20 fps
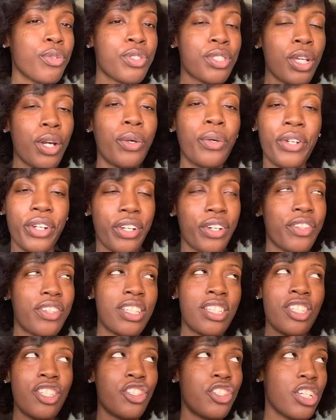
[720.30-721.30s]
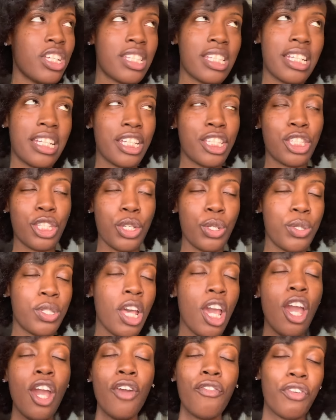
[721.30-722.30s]
So girl, this is just an excuse
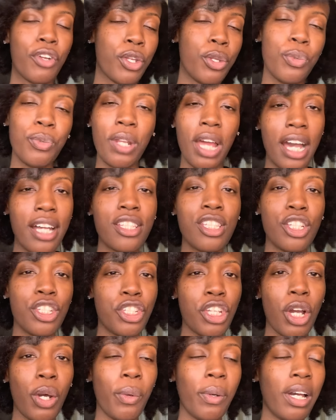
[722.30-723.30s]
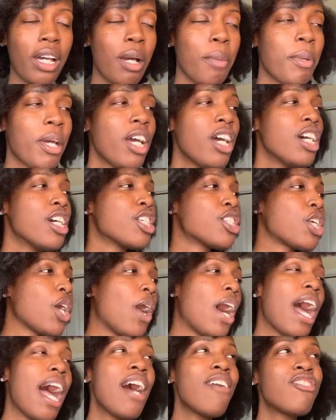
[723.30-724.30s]
for you not to show up. So
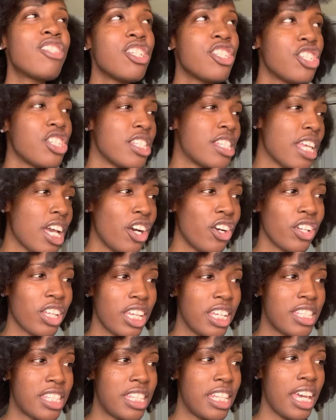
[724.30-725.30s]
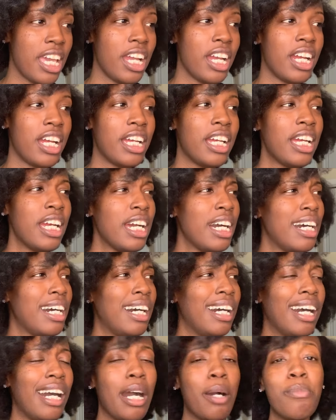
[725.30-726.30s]
after Giselle gets there,
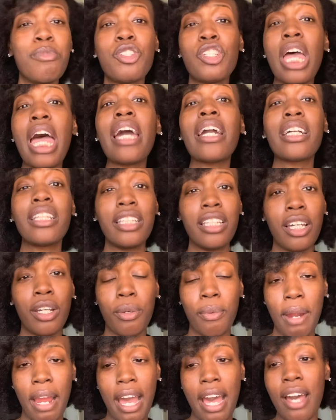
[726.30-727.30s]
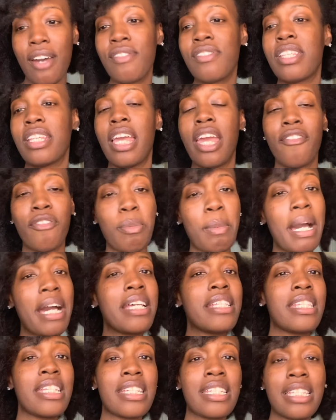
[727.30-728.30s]
Jacqueline arrives and
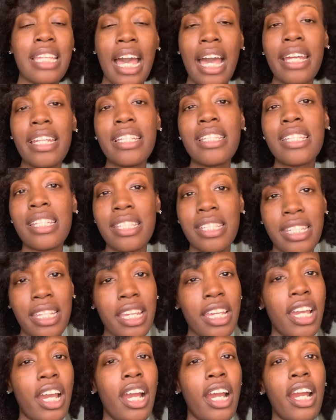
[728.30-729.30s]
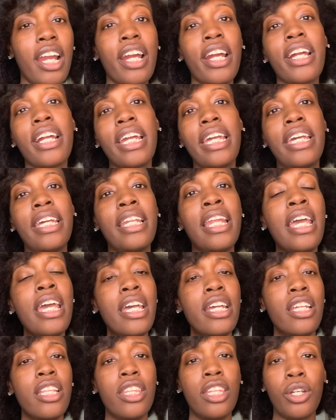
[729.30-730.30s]
everybody's excited to see her. And
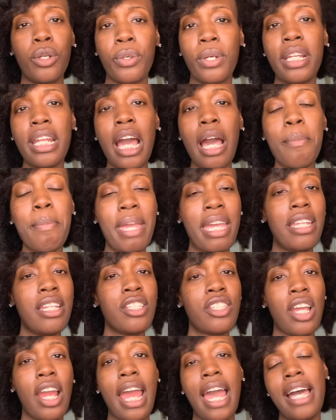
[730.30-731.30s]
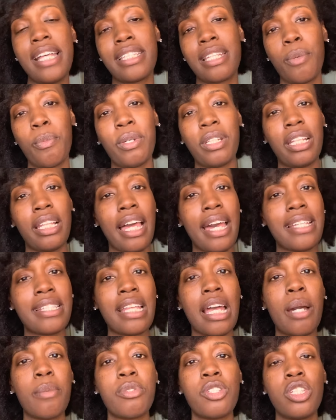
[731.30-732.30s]
the Green Eye Bandits are asking when the last
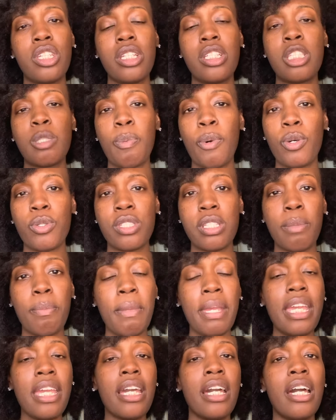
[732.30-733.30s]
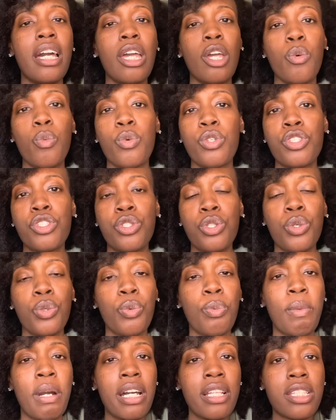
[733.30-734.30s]
time she spoke to Mia. It was 2
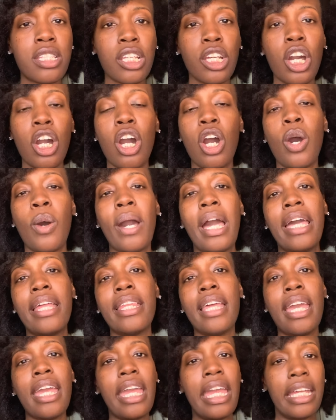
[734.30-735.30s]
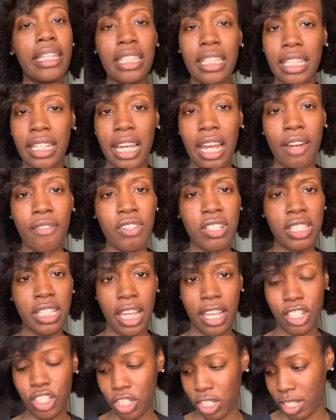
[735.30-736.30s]
months ago and they ended the
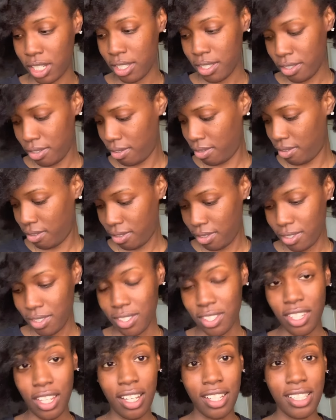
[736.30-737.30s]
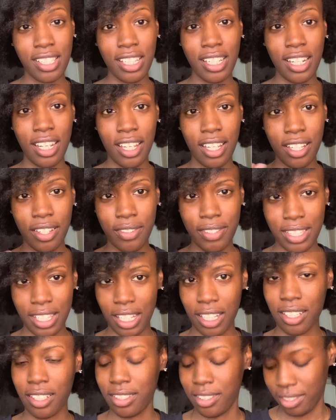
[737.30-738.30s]
conversation. Y'all see that? It's
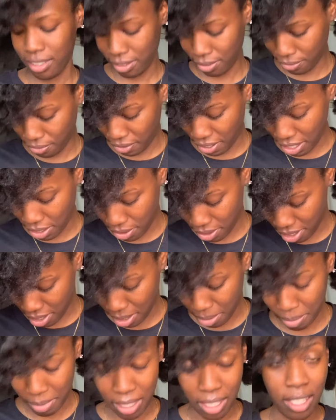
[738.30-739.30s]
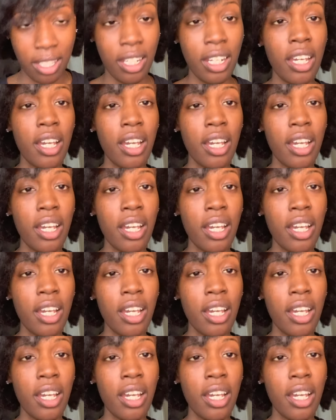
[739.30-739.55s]
like a feather or something.